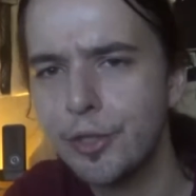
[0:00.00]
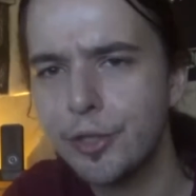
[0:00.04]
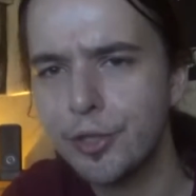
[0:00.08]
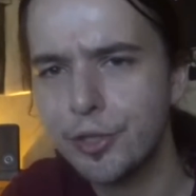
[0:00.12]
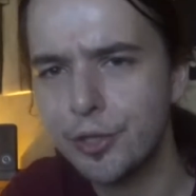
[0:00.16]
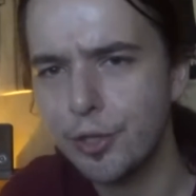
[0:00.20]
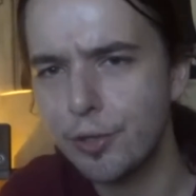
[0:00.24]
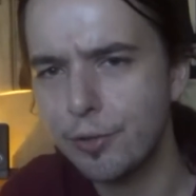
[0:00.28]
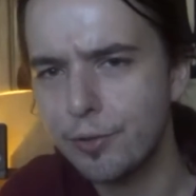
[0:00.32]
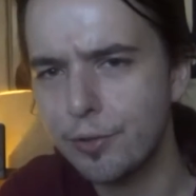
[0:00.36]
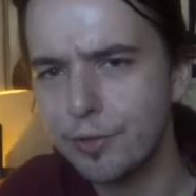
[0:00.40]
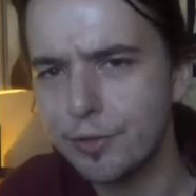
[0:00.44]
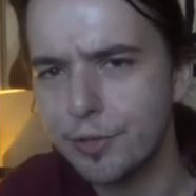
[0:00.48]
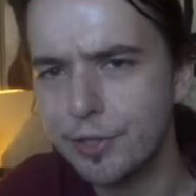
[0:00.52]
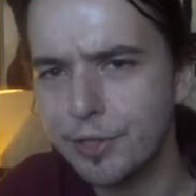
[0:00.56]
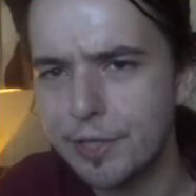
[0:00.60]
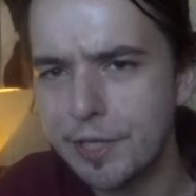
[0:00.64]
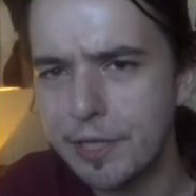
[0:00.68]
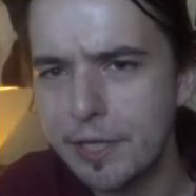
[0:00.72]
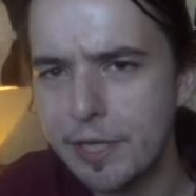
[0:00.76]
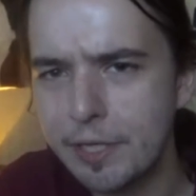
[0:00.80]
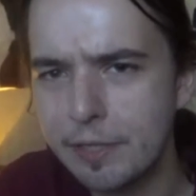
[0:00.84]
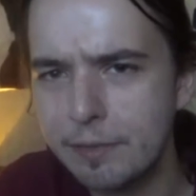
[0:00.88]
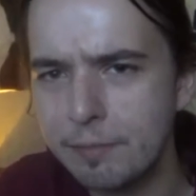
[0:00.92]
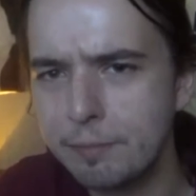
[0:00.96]
Joker's
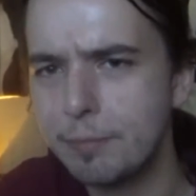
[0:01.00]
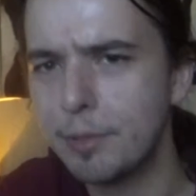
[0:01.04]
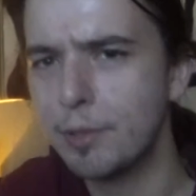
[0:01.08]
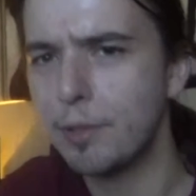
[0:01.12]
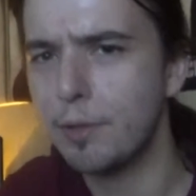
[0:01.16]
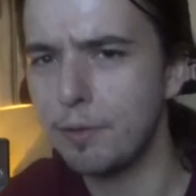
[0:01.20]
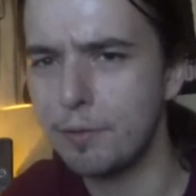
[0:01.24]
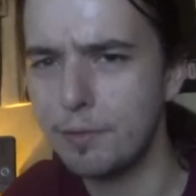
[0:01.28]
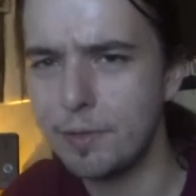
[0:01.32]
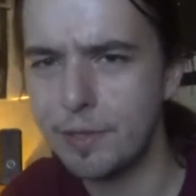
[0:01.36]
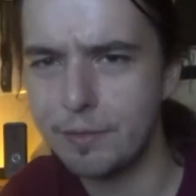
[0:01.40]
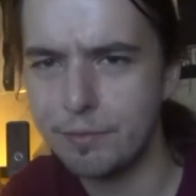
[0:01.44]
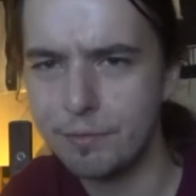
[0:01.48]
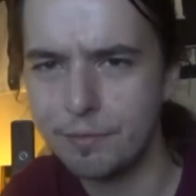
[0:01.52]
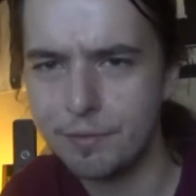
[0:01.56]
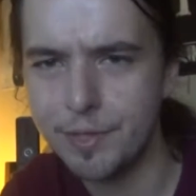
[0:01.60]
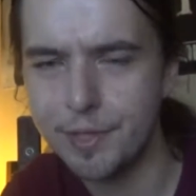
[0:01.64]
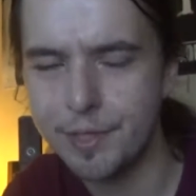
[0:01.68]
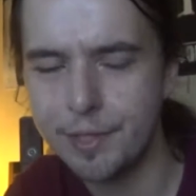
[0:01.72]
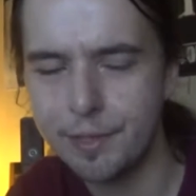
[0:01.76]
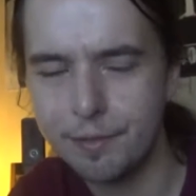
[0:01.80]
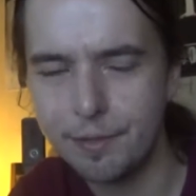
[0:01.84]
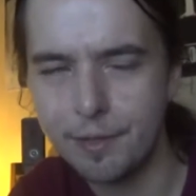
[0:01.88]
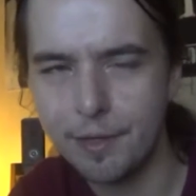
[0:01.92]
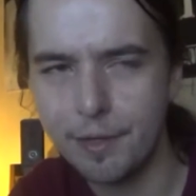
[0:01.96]
again, but only, you
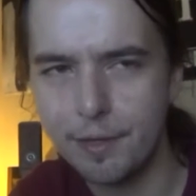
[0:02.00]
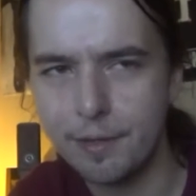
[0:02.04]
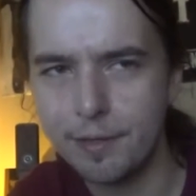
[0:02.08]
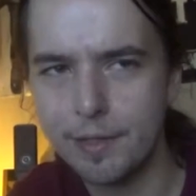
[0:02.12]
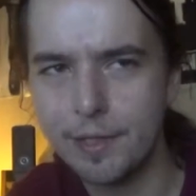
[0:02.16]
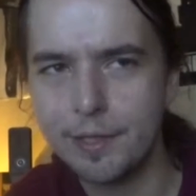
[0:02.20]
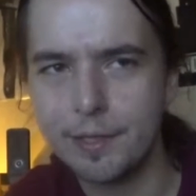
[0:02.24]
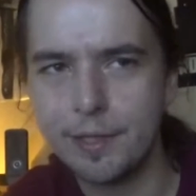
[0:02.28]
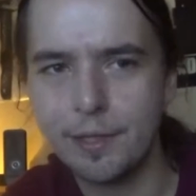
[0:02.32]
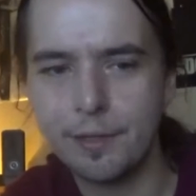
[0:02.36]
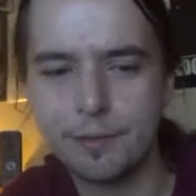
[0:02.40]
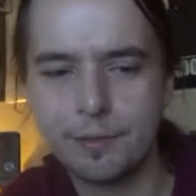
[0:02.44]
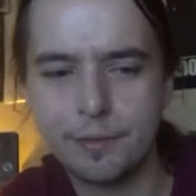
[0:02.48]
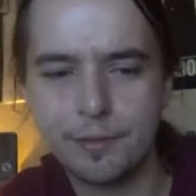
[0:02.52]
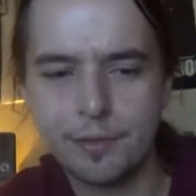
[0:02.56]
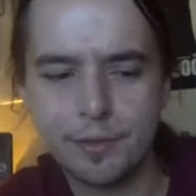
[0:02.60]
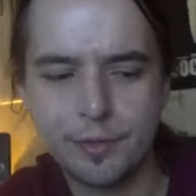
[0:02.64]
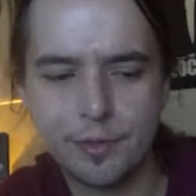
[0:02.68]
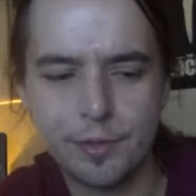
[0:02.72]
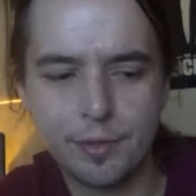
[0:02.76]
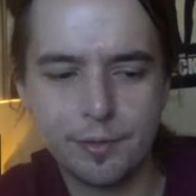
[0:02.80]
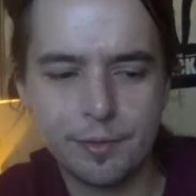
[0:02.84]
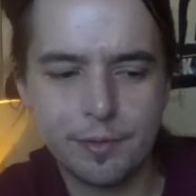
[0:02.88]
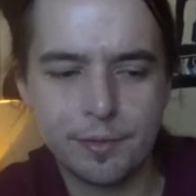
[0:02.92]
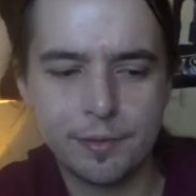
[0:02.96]
know, Harley knows
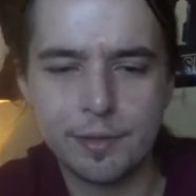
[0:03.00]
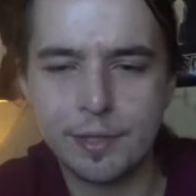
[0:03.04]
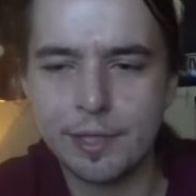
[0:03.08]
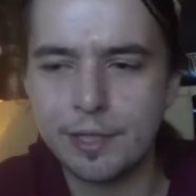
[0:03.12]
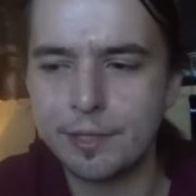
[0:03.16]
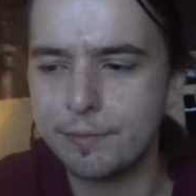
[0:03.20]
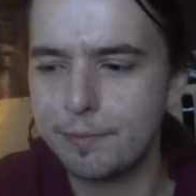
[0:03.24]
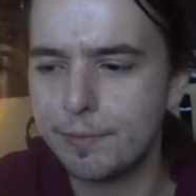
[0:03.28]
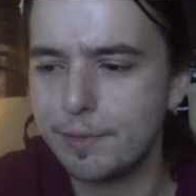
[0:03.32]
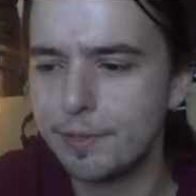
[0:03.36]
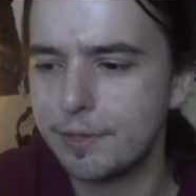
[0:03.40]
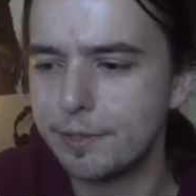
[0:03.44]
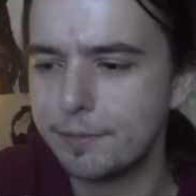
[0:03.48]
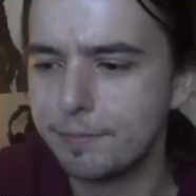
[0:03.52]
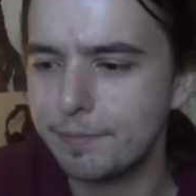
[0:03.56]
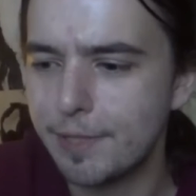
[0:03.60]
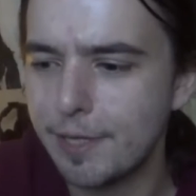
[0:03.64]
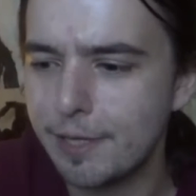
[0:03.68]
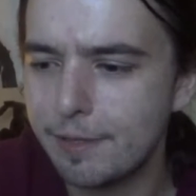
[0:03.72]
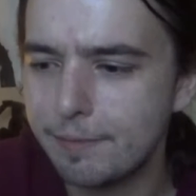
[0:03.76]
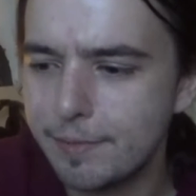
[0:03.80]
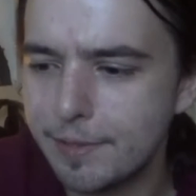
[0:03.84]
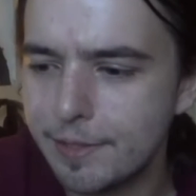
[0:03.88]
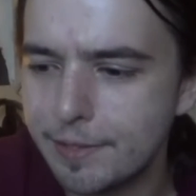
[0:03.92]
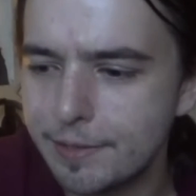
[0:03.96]
Joker as well as
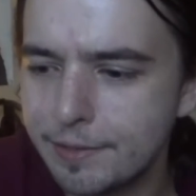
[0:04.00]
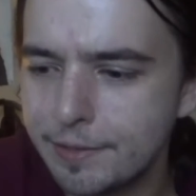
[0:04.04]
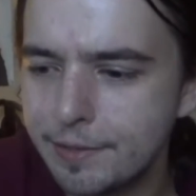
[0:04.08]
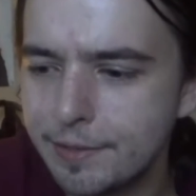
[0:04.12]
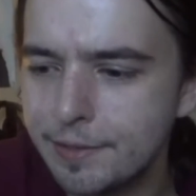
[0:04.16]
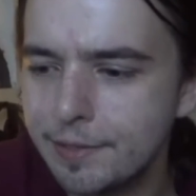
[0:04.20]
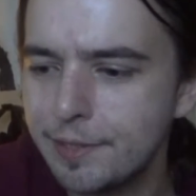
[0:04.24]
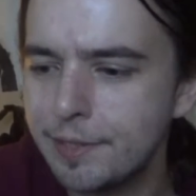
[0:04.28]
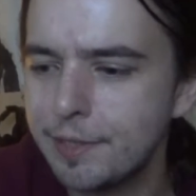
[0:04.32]
Batman.